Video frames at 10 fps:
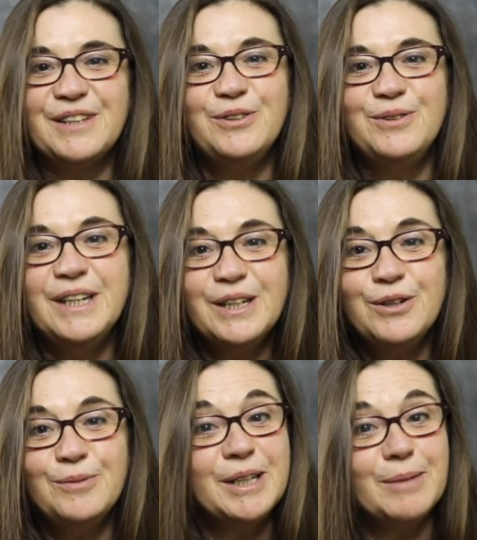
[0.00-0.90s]
is a unique
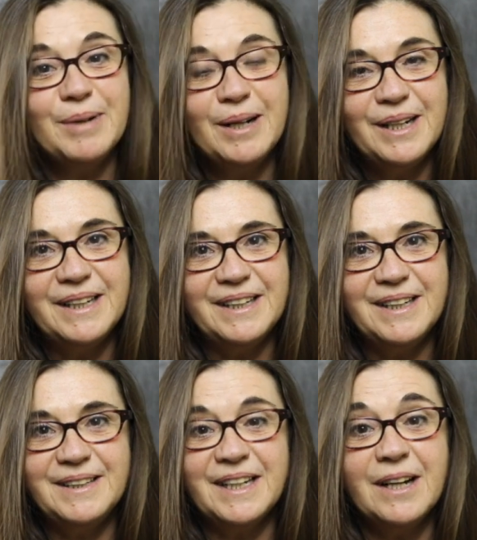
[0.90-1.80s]
human
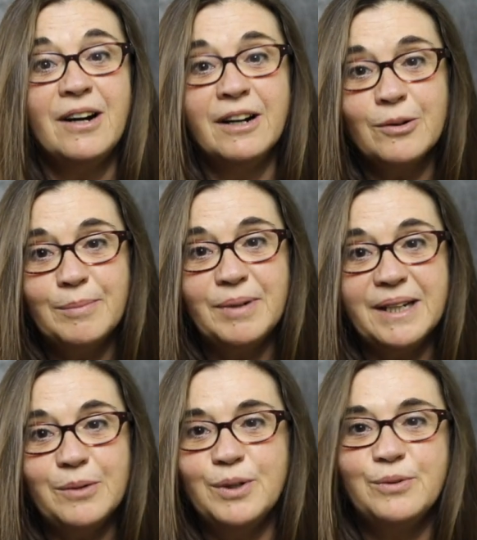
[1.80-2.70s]
ability that
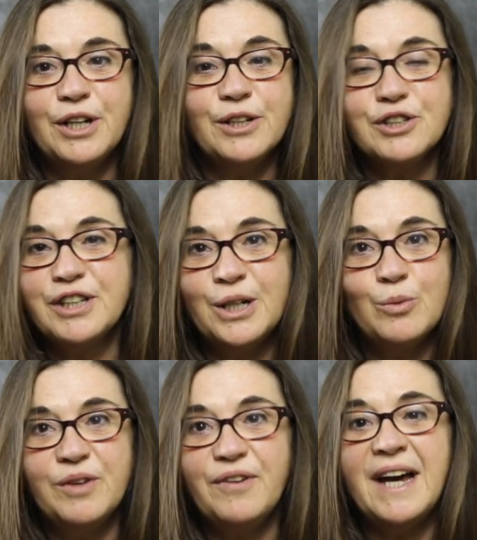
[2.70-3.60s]
arguably we do not
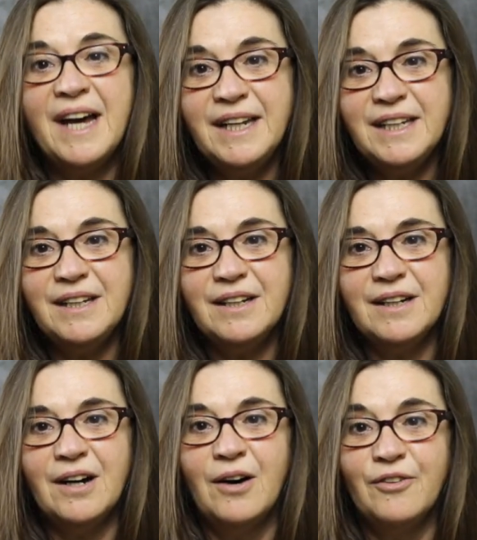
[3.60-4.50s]
share with
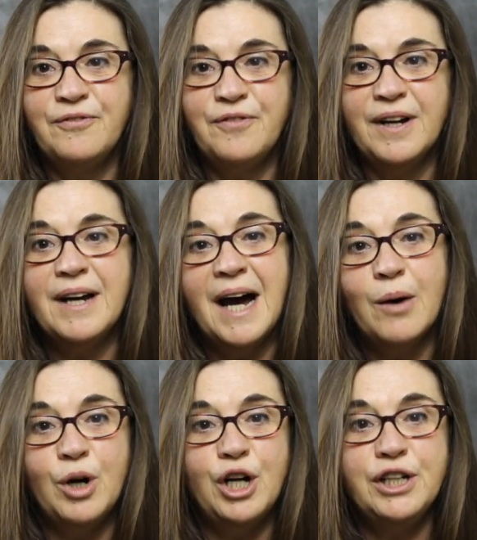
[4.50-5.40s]
any of
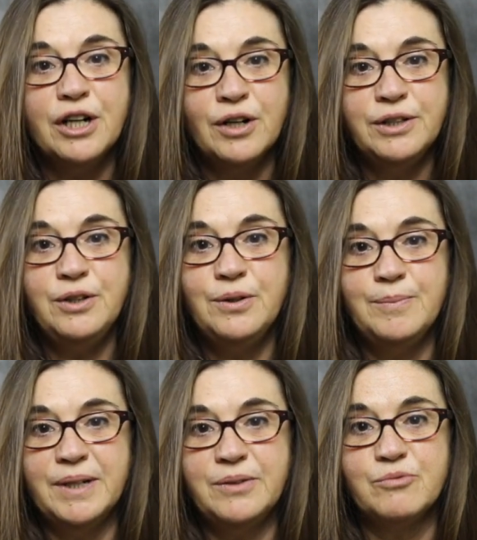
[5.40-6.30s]
our
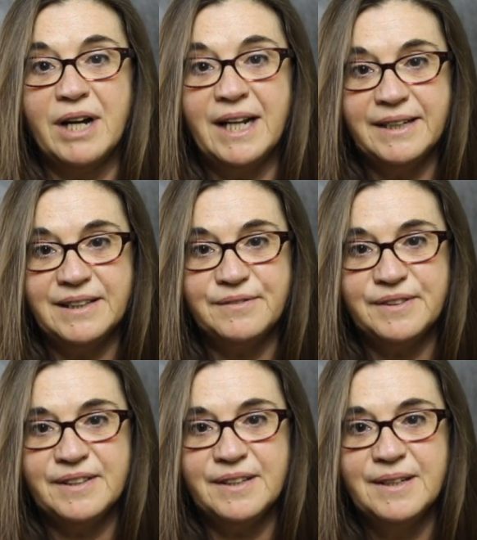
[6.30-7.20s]
non-human
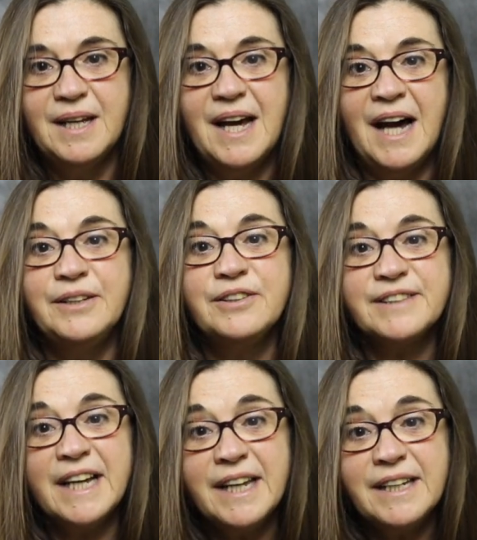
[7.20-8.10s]
relatives.
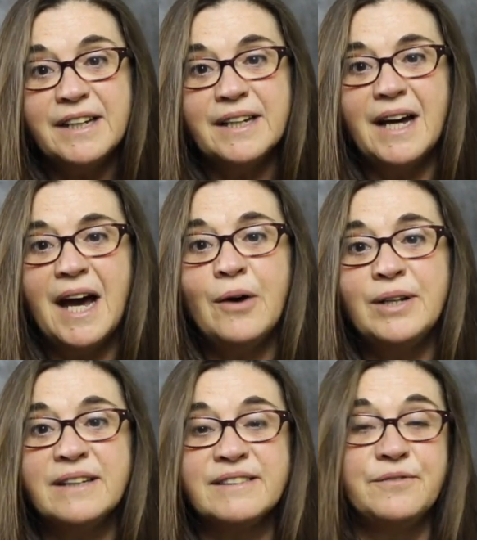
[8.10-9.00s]
Understanding how
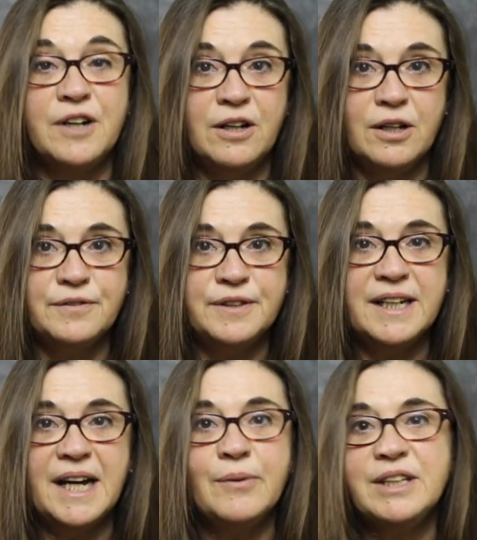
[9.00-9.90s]
it has evolved,
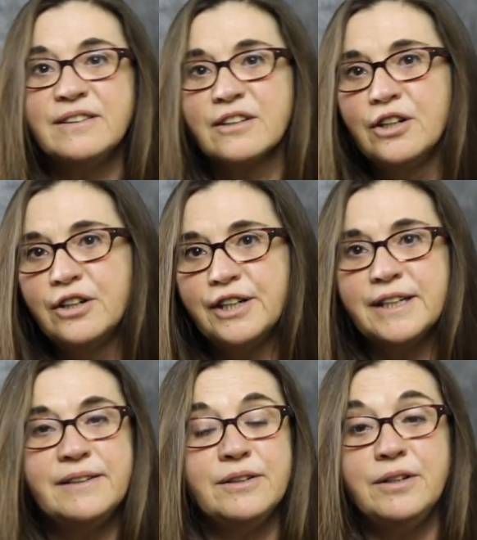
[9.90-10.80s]
how it is
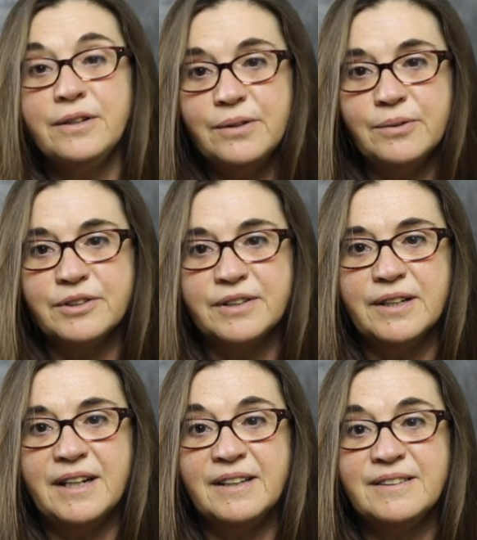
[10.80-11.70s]
learned and used
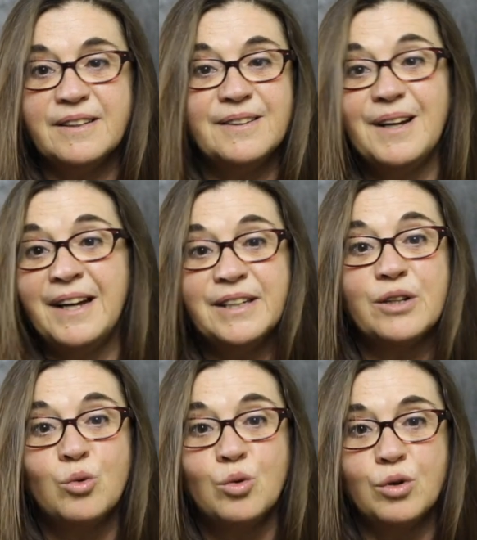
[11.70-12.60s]
is at the
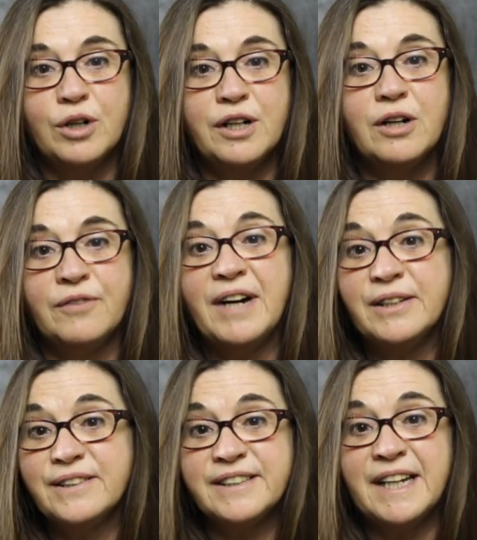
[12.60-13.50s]
core of
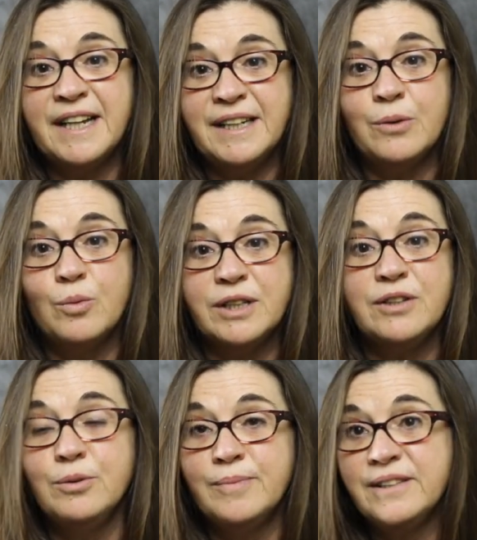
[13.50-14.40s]
understanding what
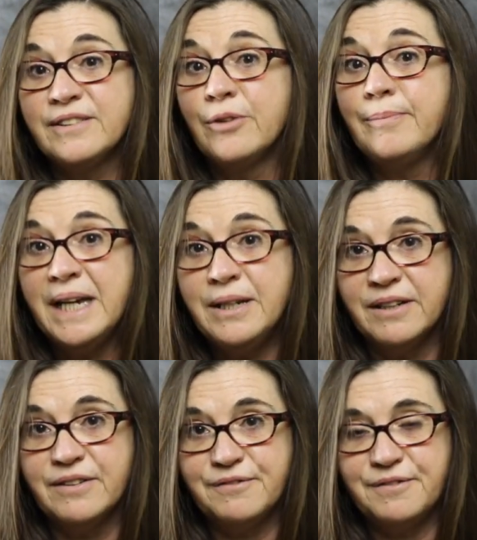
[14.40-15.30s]
humans are made
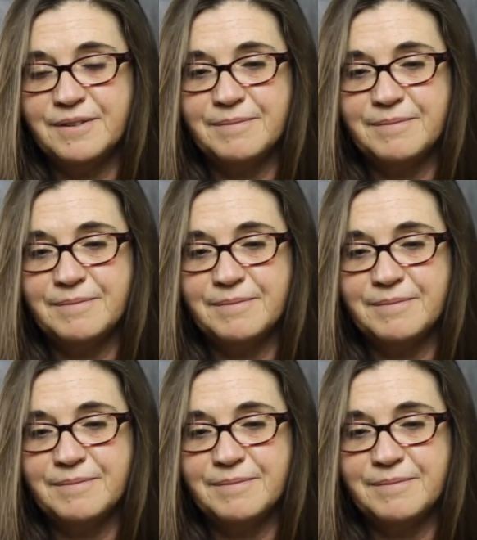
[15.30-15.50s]
of.